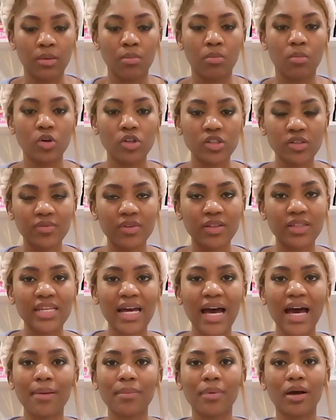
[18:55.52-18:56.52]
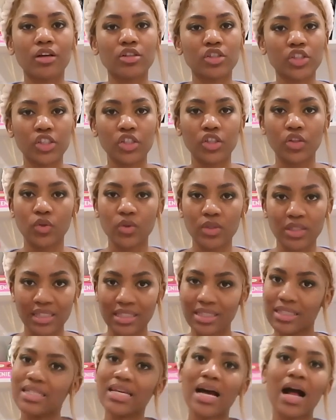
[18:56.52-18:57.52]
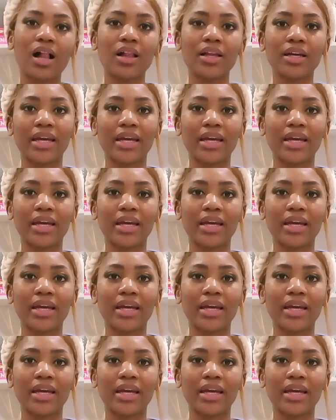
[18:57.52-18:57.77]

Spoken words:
Most of the time I'll just use this towel